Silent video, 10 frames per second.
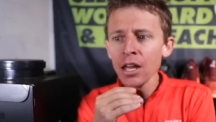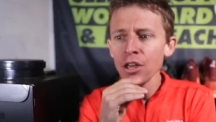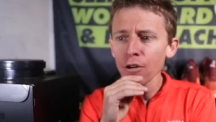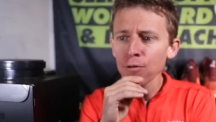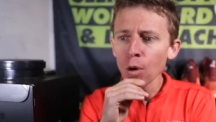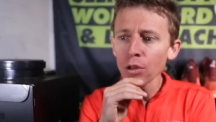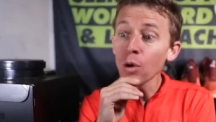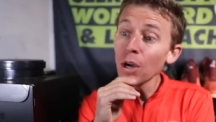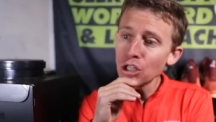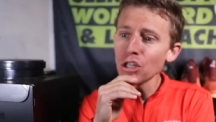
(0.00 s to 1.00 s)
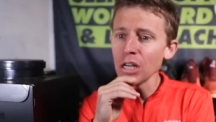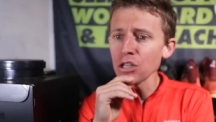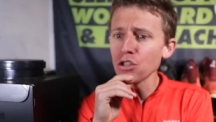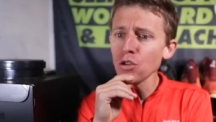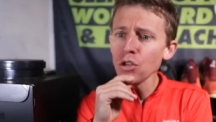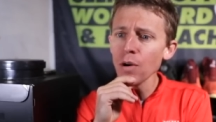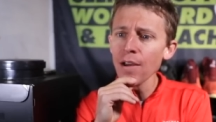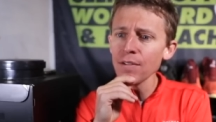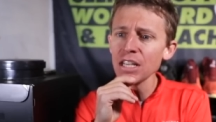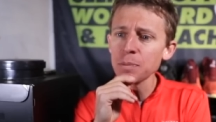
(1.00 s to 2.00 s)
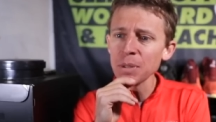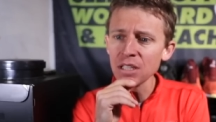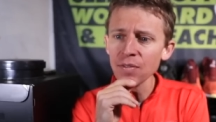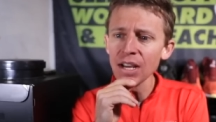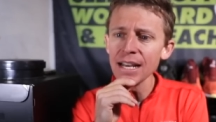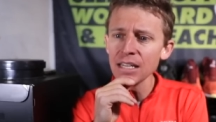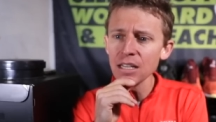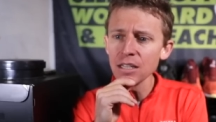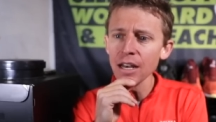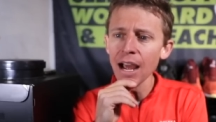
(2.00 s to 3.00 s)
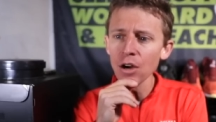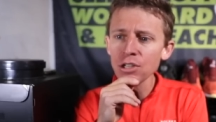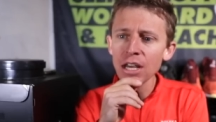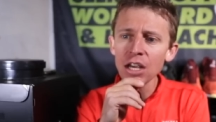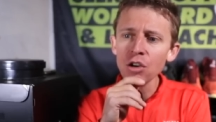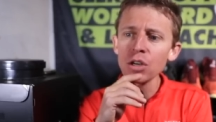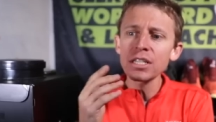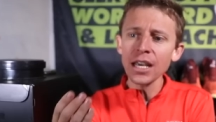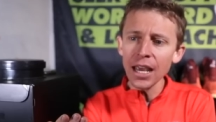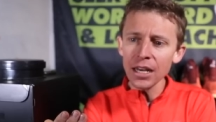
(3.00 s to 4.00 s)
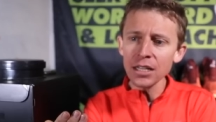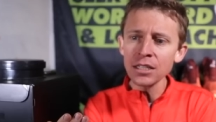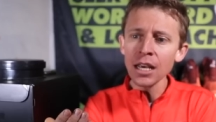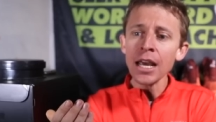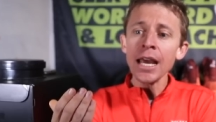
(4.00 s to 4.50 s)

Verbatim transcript: Therefore, the question is, do you have any specific ideas on how to increase cadence